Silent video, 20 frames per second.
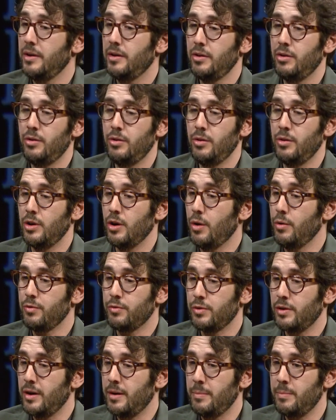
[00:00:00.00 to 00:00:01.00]
who go
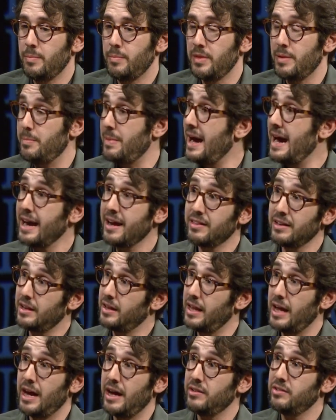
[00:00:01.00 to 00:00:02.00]
from the back of the
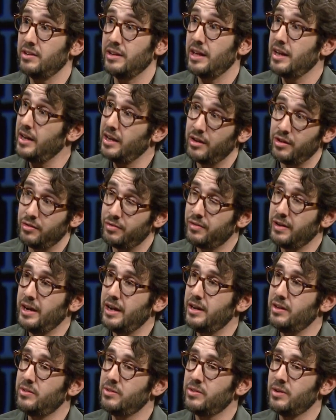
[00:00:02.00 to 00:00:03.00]
class and getting into
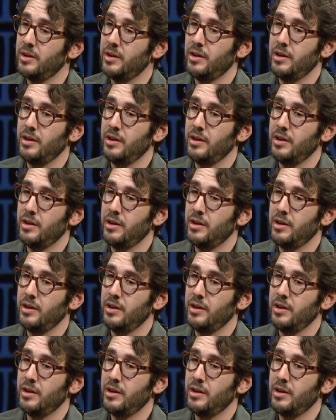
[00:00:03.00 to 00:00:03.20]
fights